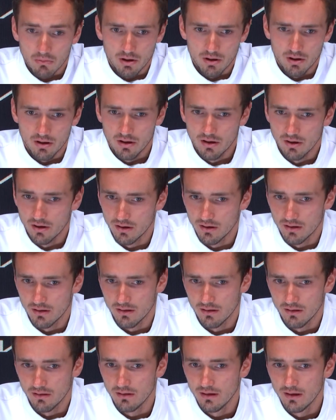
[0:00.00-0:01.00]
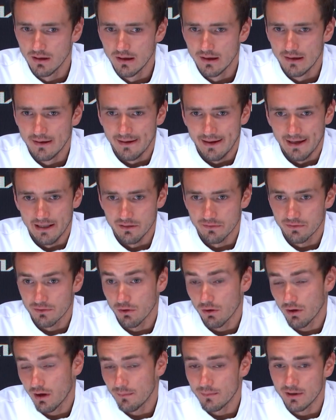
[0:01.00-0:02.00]
And if
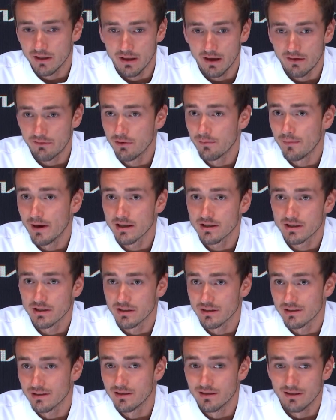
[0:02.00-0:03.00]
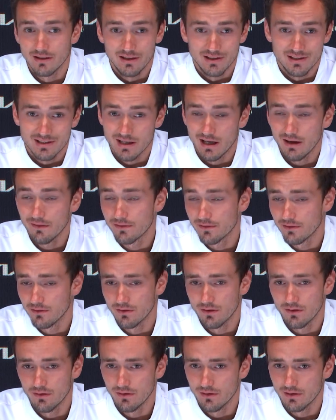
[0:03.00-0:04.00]
not, I mean, every match is tough. You
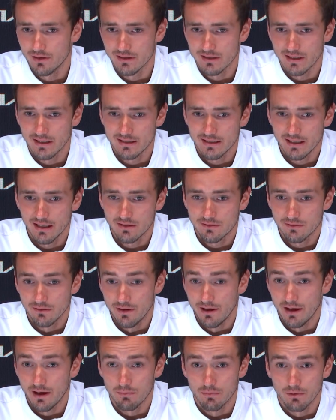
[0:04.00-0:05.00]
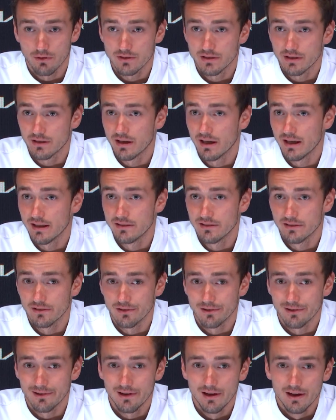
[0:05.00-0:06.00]
know, as I say today, Botic had,
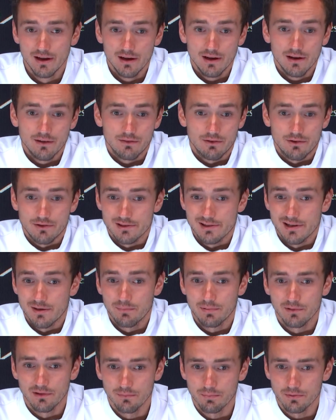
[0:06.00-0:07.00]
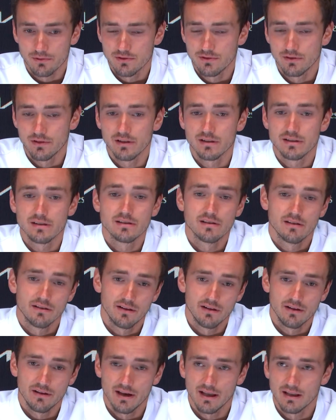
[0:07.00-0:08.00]
for example, opportunities in
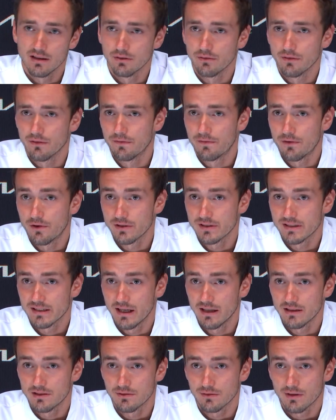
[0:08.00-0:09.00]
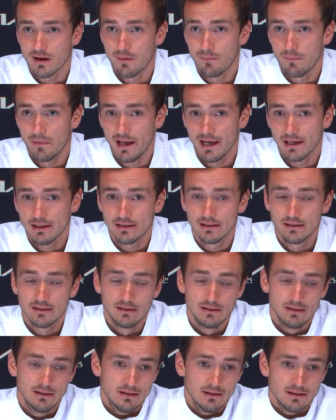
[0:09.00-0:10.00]
the end of the first set to come back.
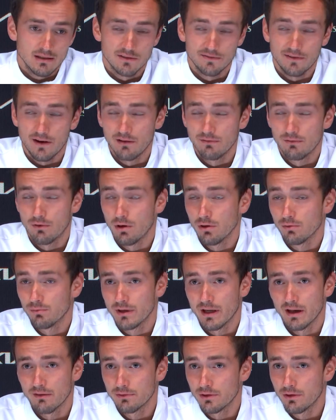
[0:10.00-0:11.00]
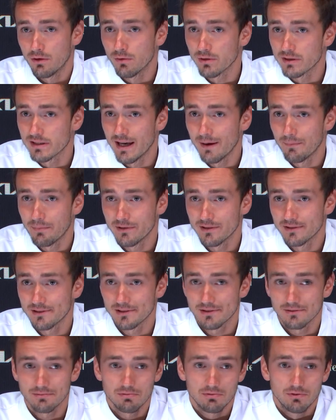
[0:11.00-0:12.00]
It's 5-all. We never know what
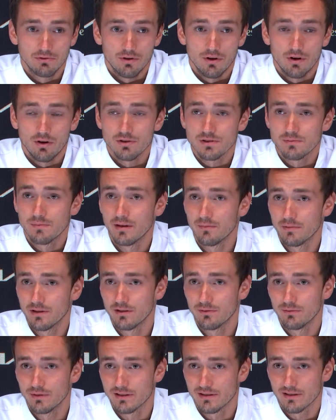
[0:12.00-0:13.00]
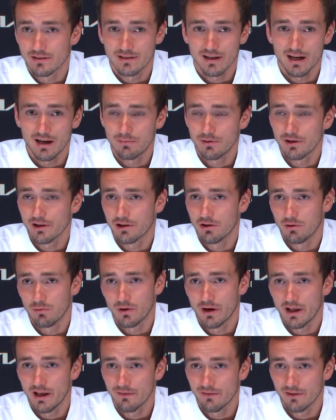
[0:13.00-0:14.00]
happens. Who knows? Maybe he wins a tiebreak or
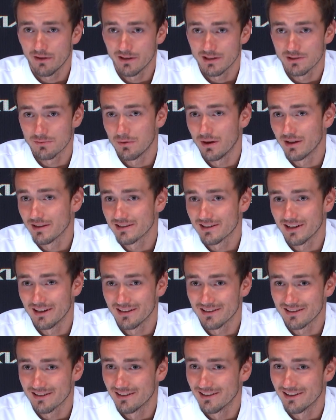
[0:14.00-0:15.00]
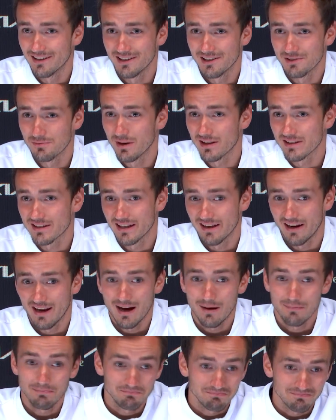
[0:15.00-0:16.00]
whatever. It's one set. He's one set
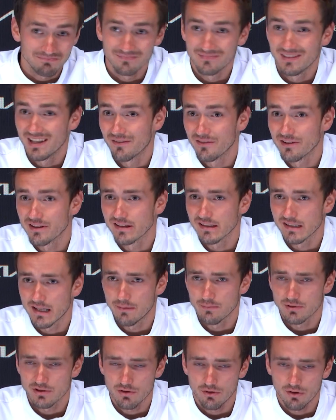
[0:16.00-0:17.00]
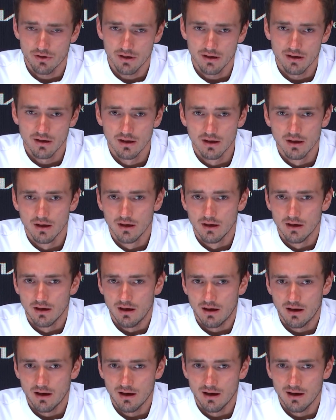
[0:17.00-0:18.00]
up. Never the same story.
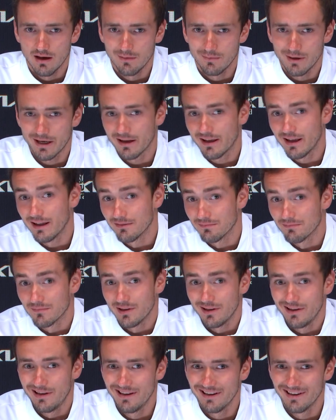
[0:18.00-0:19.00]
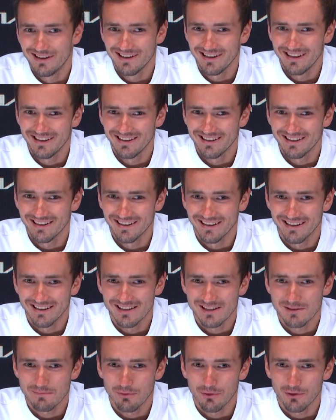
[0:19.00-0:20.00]
But again,
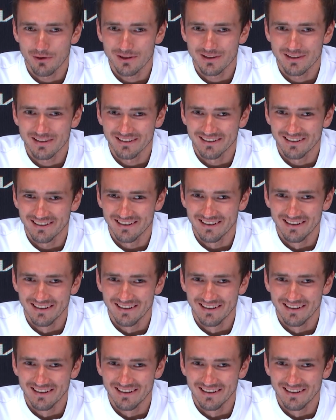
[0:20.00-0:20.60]
in sport.